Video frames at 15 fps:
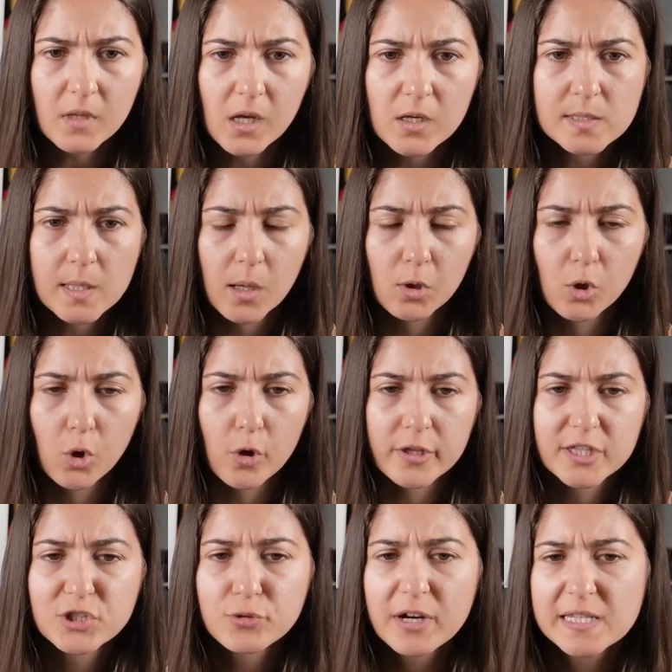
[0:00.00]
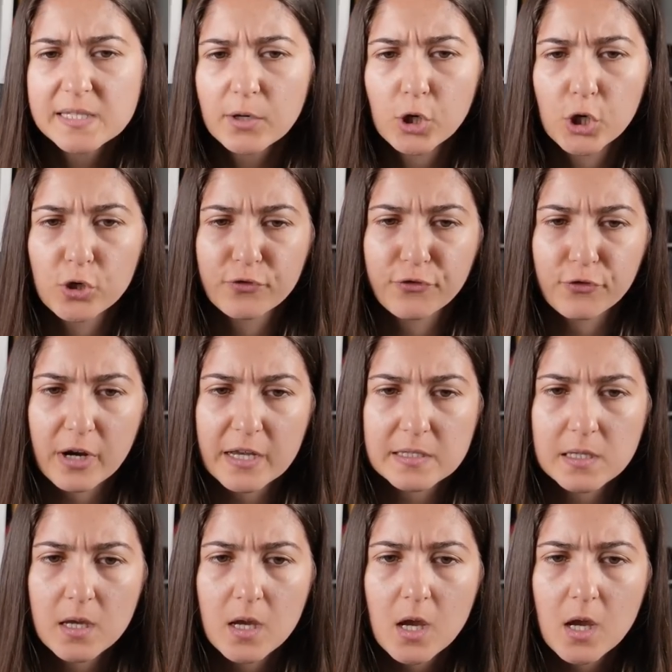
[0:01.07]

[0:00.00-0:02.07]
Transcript: It's all good. Trades are good for us.